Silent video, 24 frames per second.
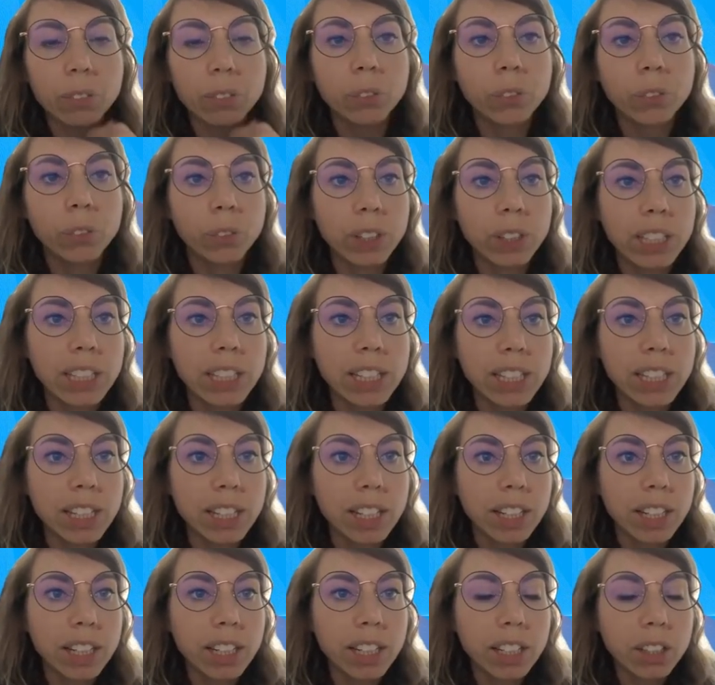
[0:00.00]

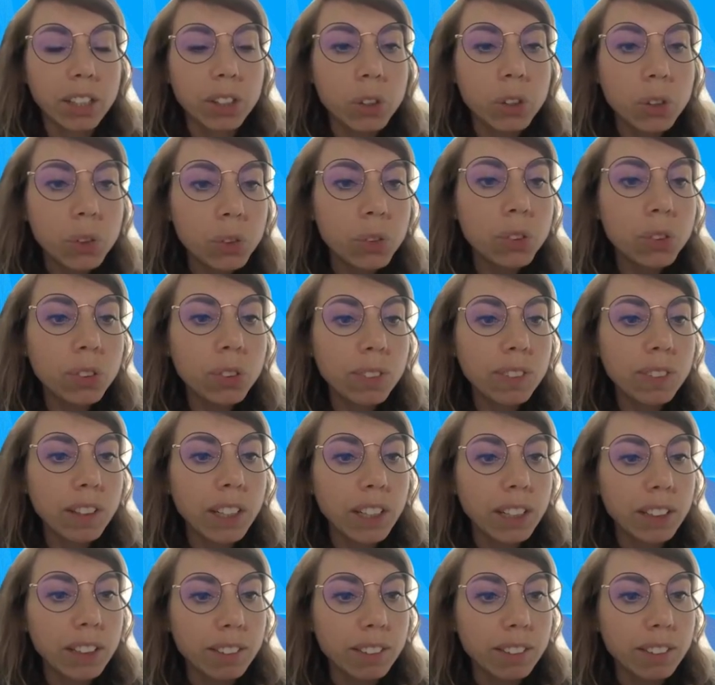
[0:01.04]
we used